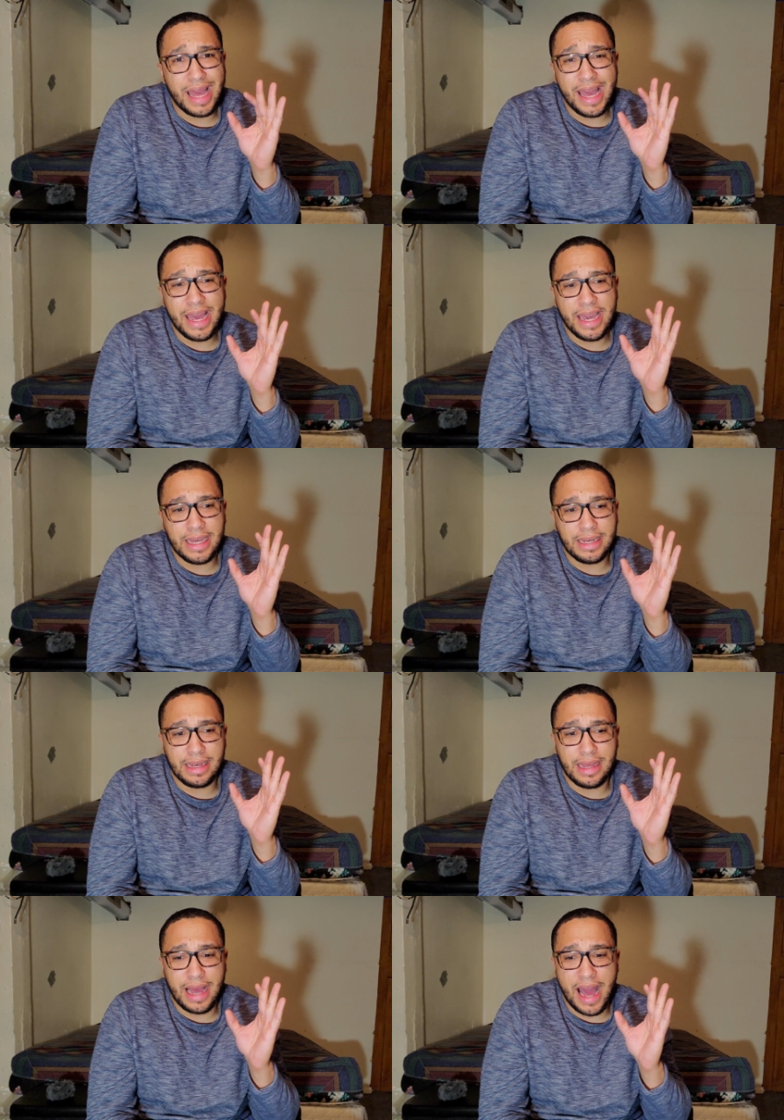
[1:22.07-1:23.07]
and
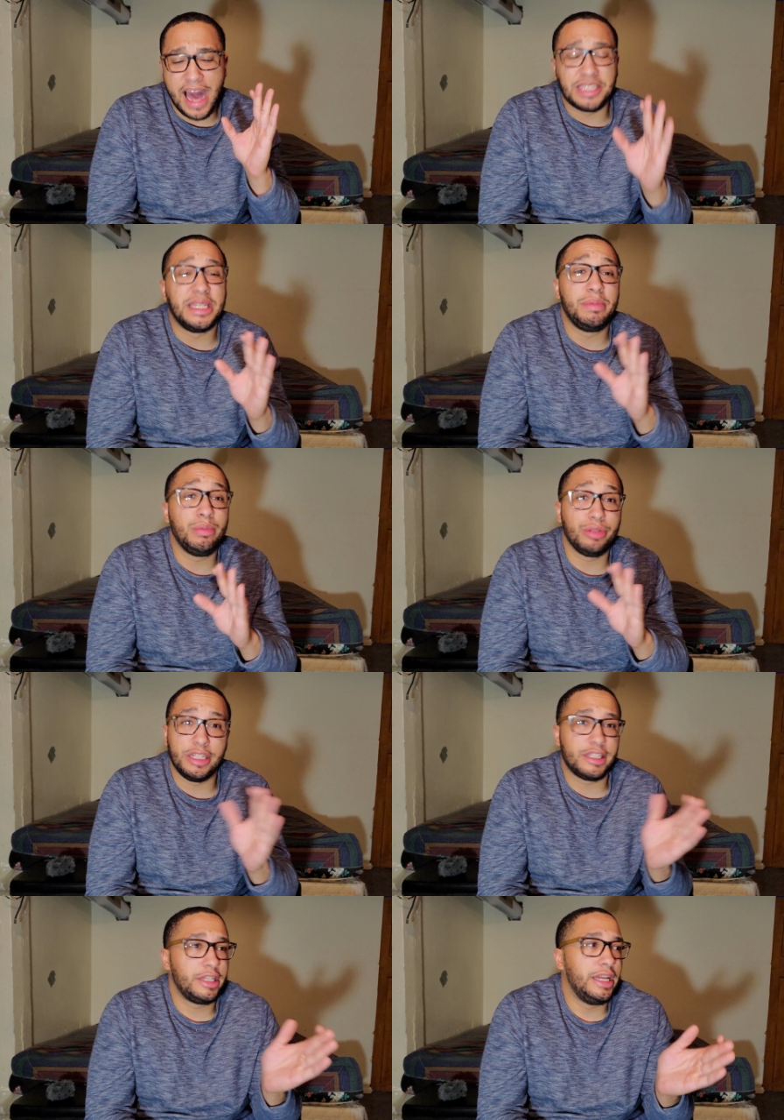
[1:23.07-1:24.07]
I see people
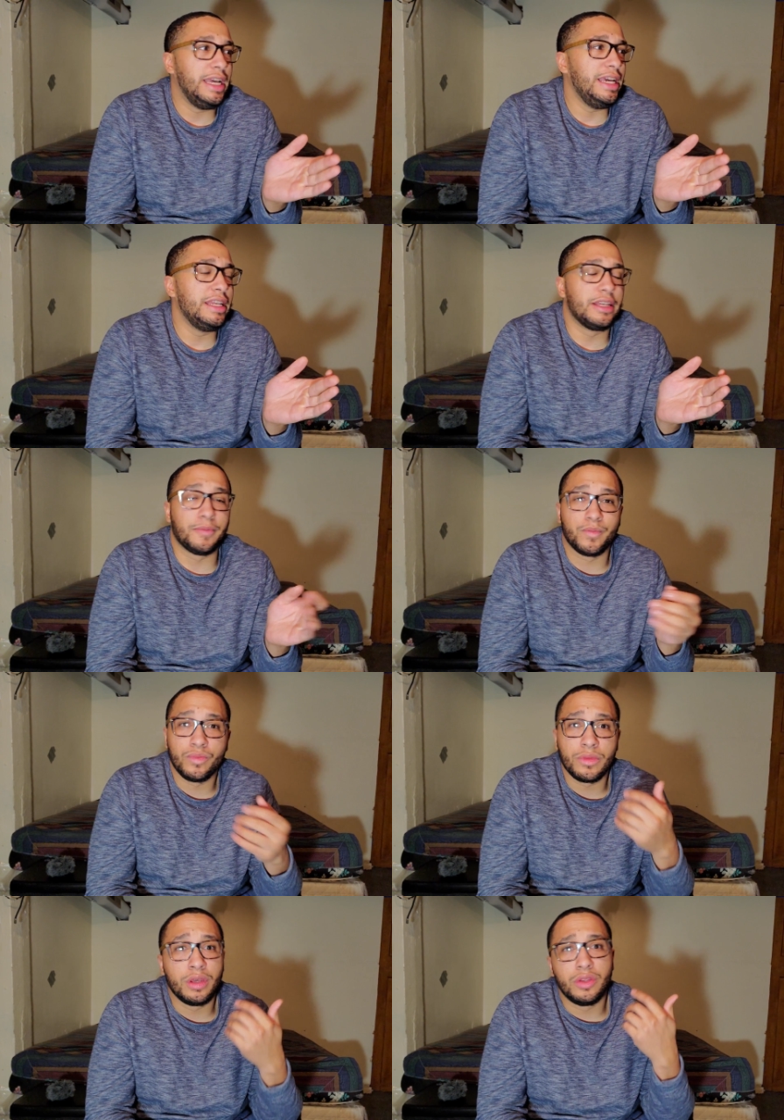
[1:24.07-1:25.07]
just cheating,
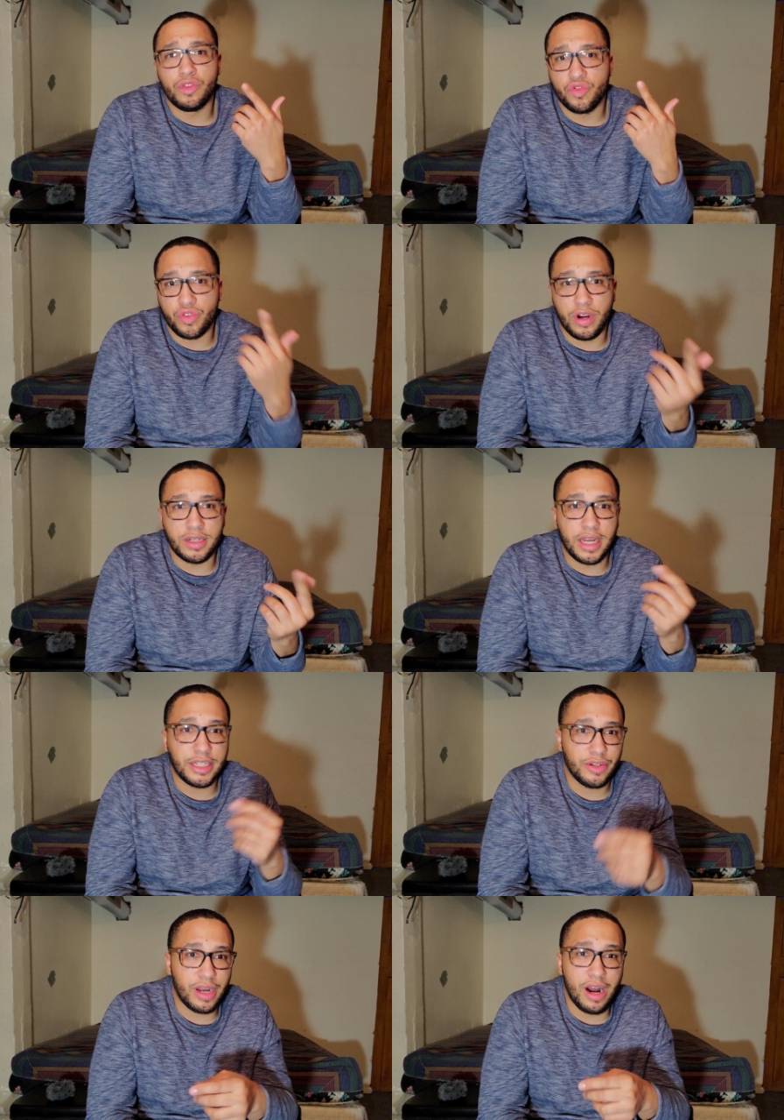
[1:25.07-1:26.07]
drawing
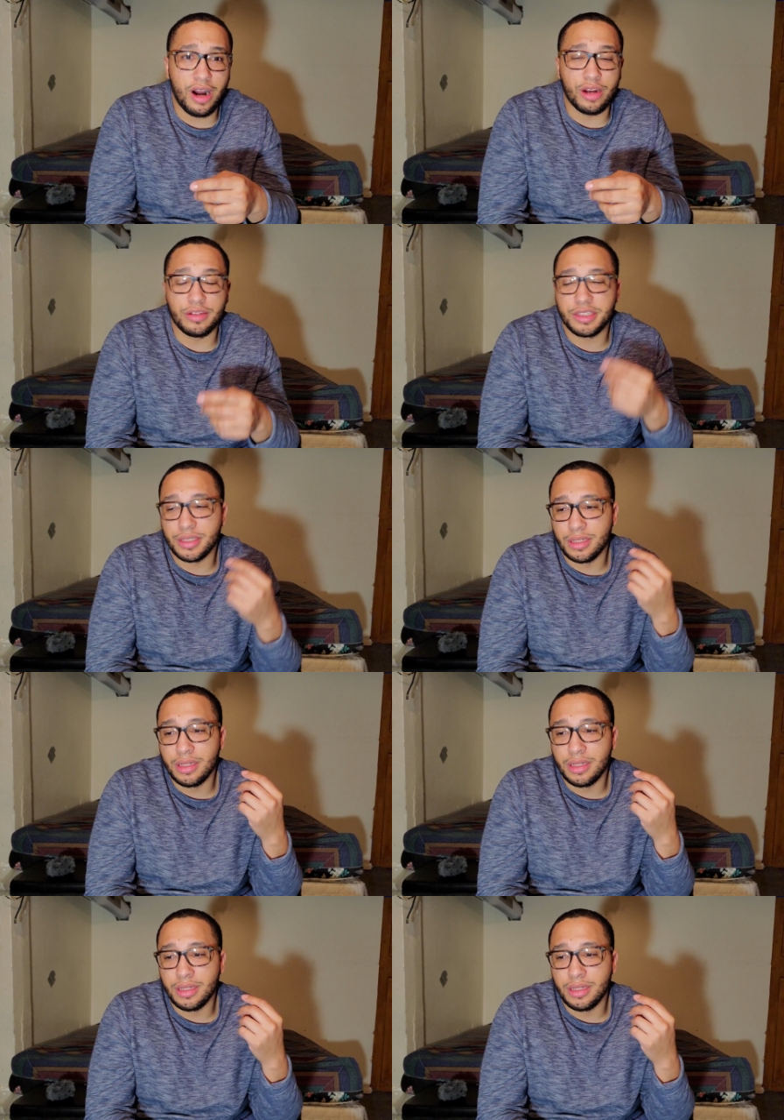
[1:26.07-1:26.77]
extra cards,